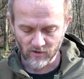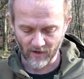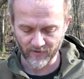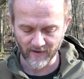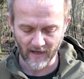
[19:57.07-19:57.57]

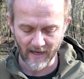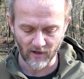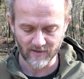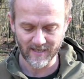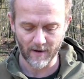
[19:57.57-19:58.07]
So I think a
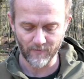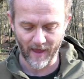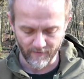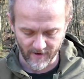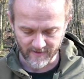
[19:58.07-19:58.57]
little tip
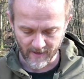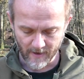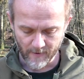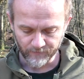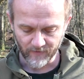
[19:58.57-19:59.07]
there is,
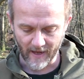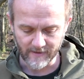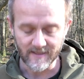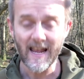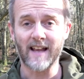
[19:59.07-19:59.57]

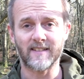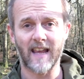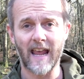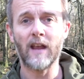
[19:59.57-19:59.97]
is yes,